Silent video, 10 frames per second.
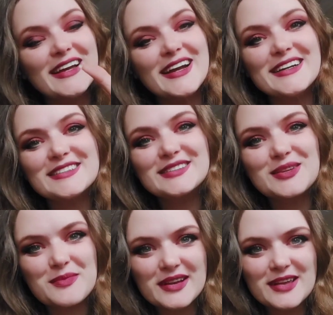Hi
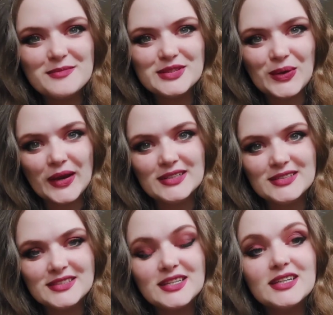guys, my name's
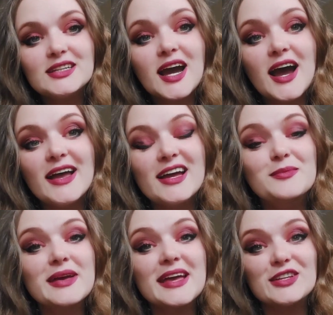Chris. I
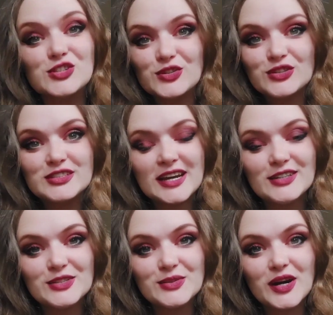am a junior
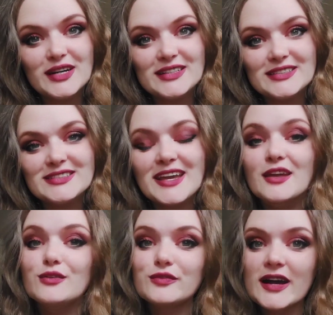tattoo artist
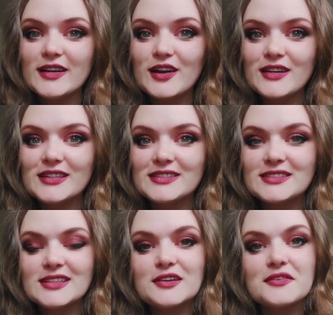and fine
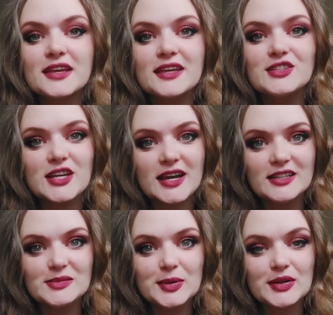artist living in
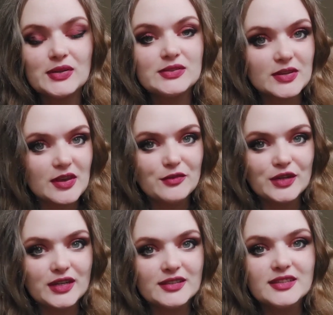Johannesburg, South
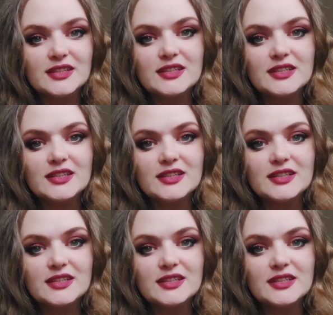Africa.